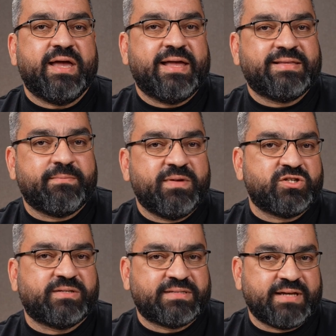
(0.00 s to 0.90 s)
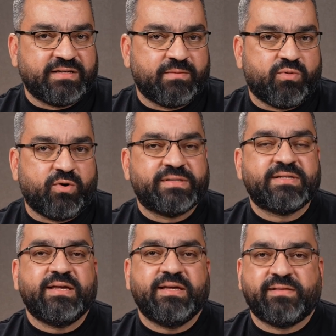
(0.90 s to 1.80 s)
and a major deciding point
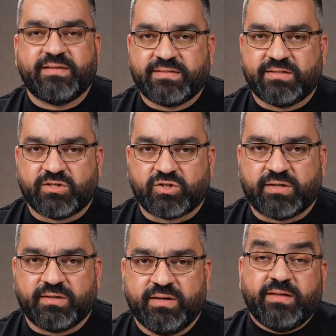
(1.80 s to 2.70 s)
in this decision.